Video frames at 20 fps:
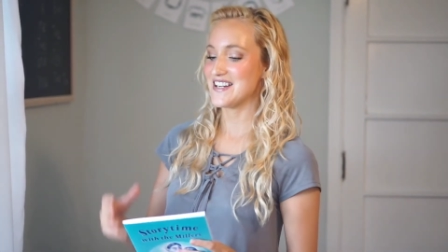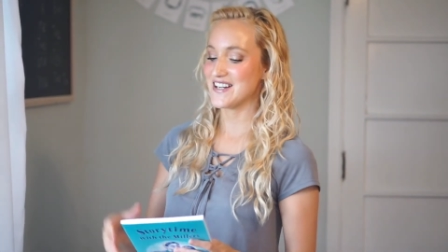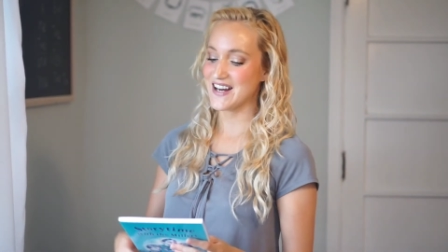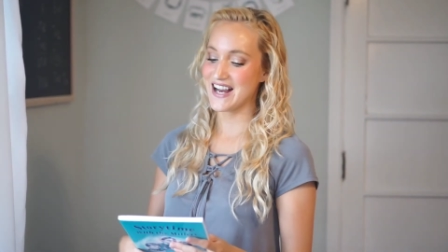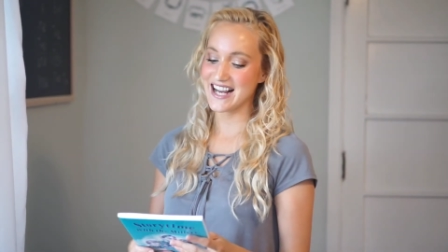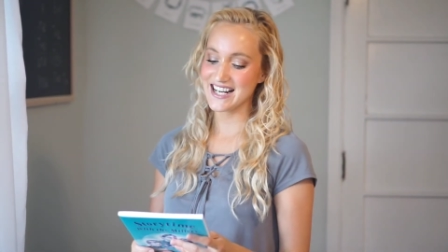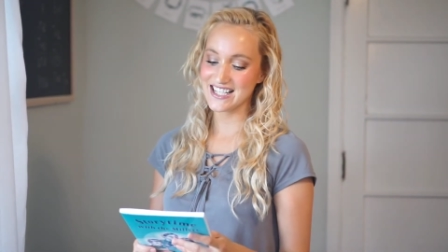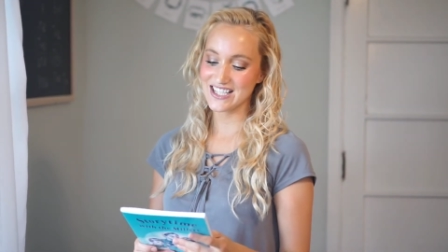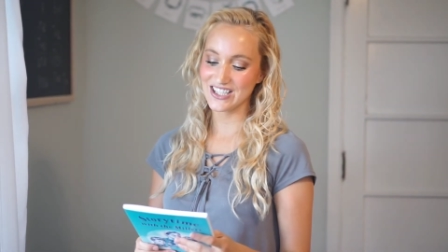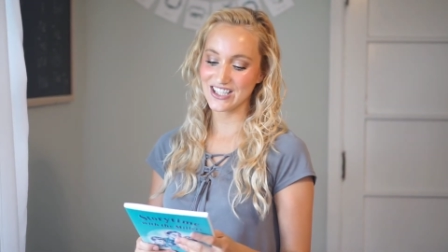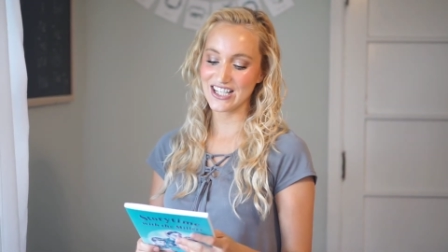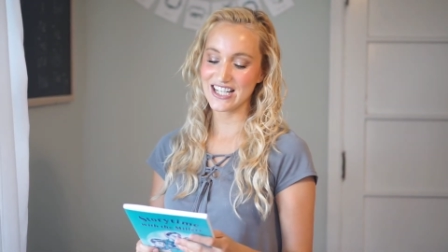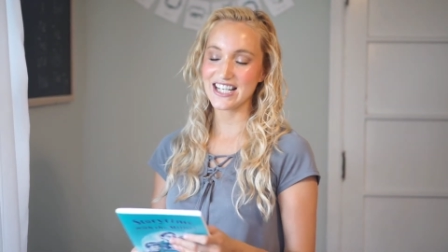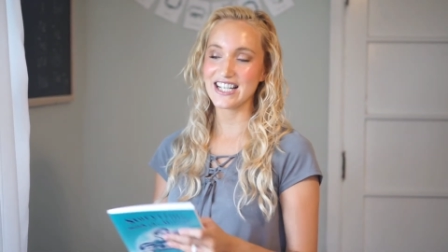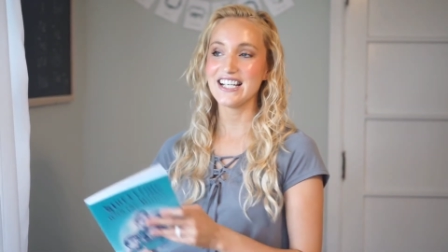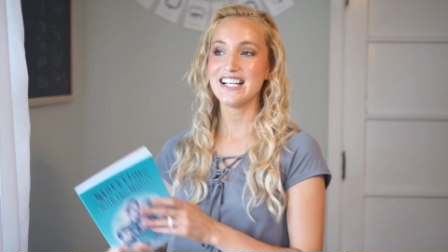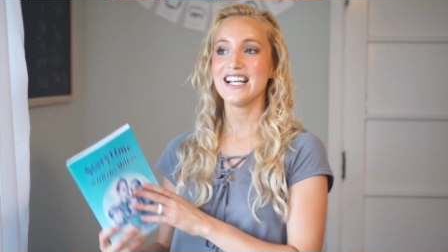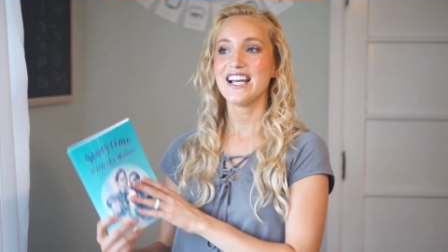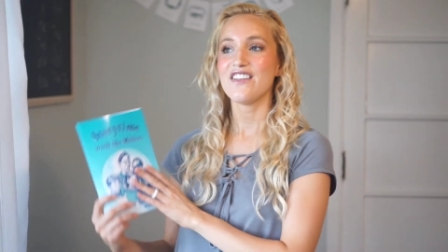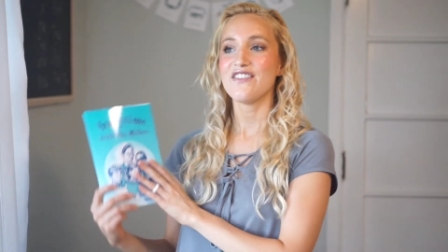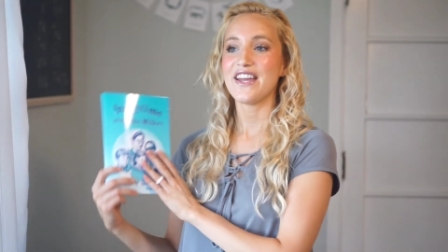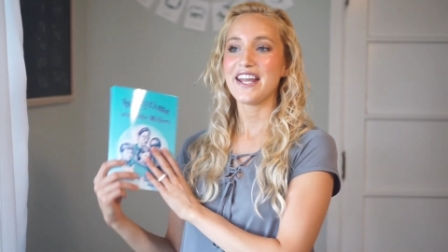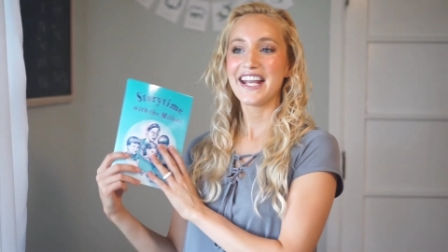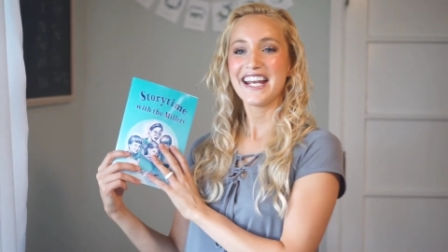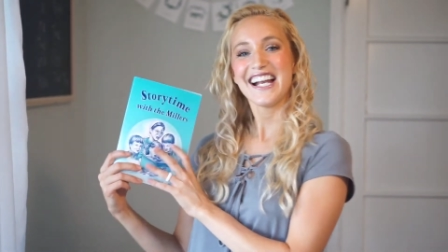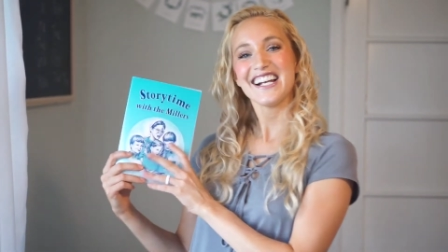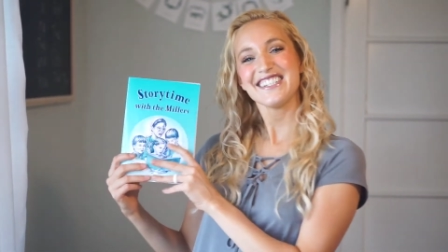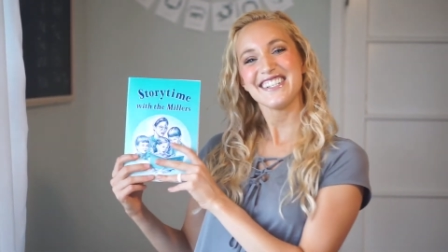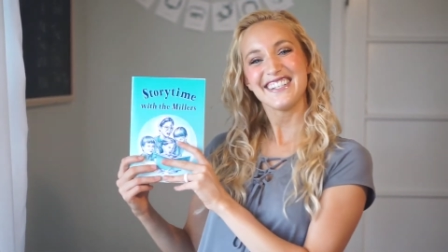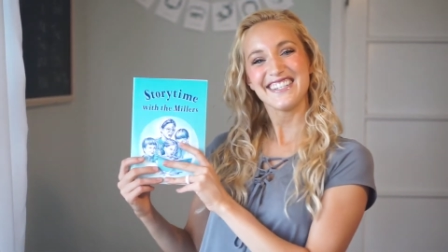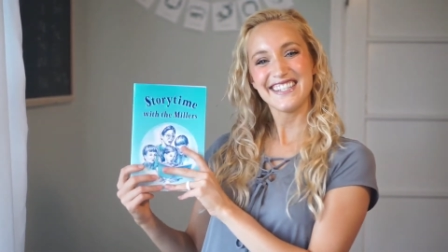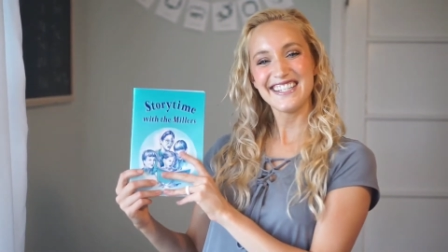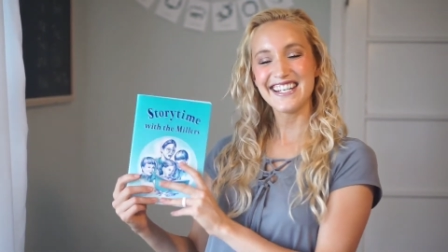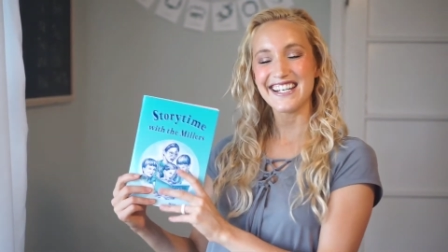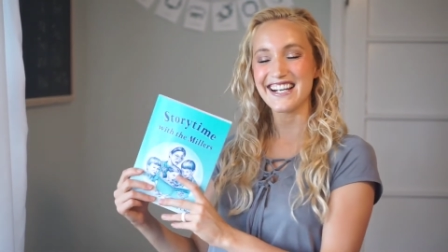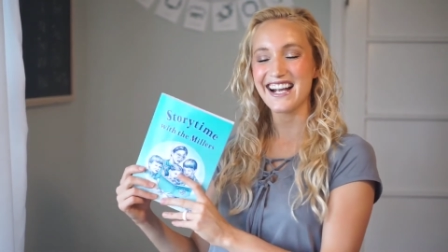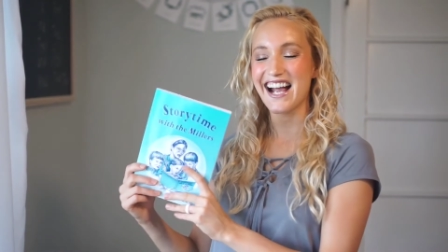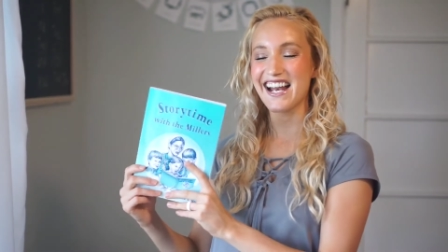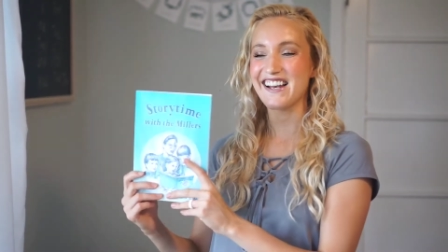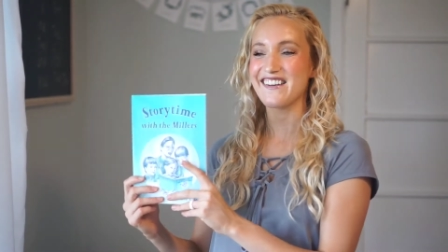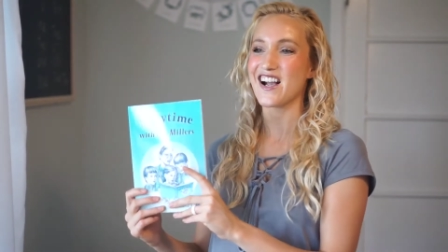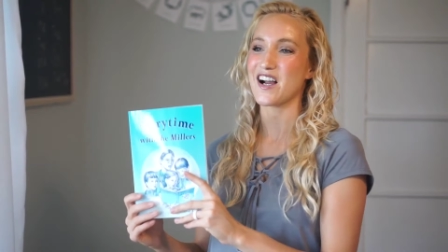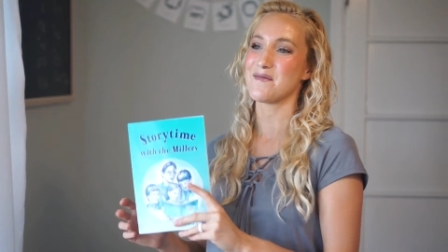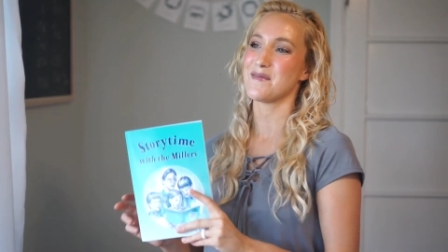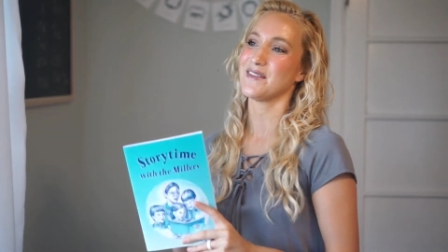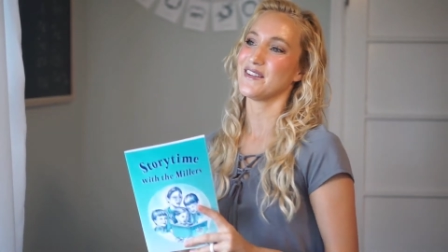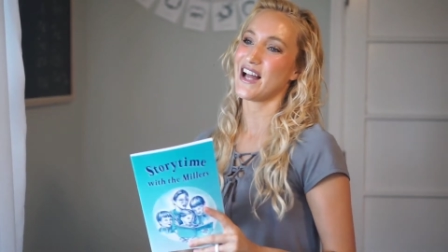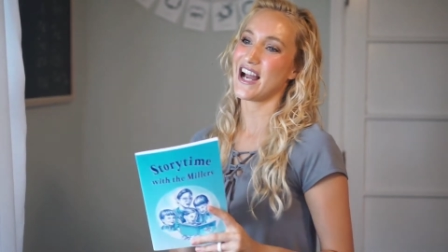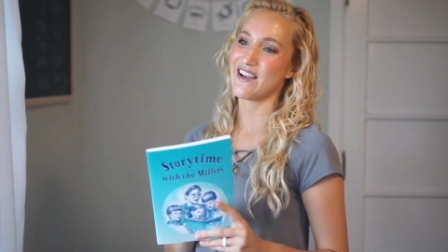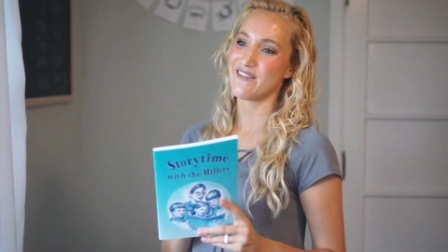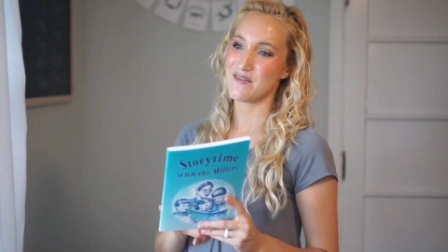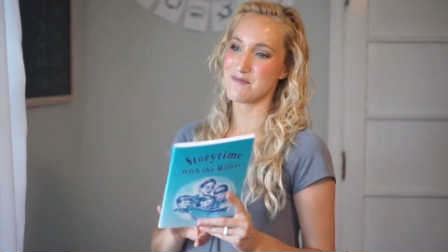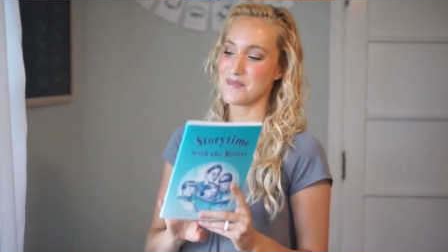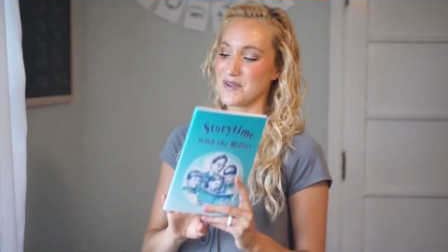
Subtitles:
They can actually see it kind of come alive in